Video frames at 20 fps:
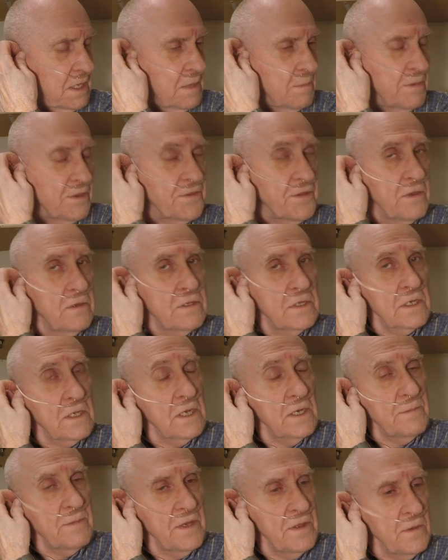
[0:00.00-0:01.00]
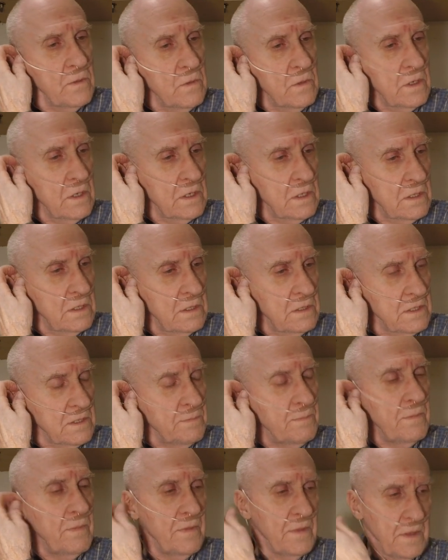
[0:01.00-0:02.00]
But those are going to be
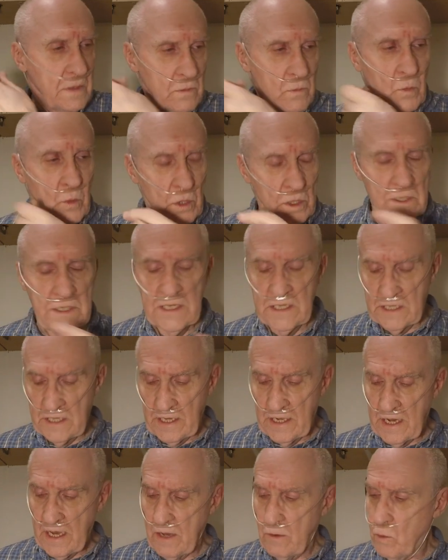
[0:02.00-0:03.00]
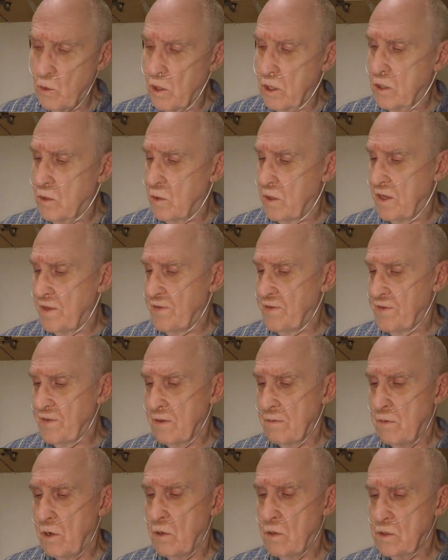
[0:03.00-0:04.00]
the woods that I work with the
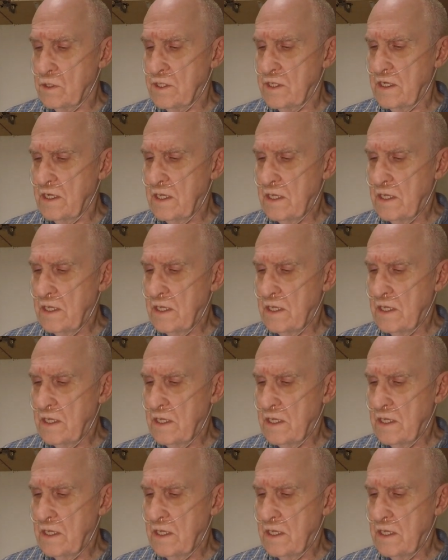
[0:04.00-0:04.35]
most.